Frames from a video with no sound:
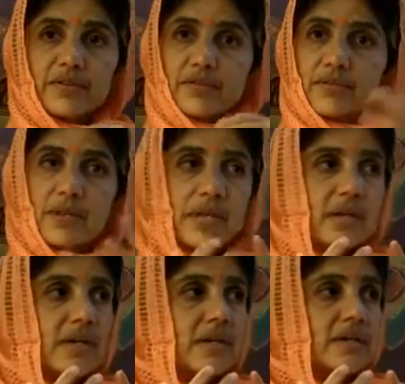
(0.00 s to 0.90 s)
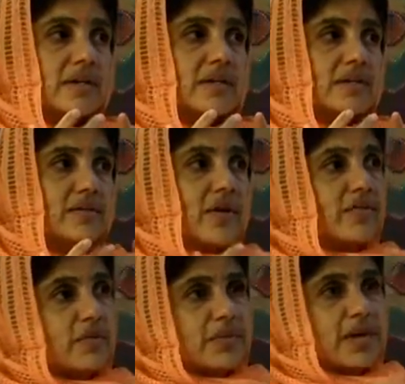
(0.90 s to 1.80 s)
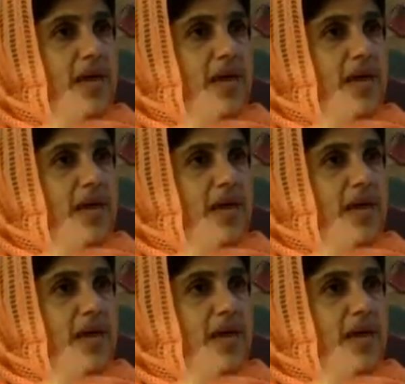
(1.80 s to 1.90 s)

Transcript: You see? So everybody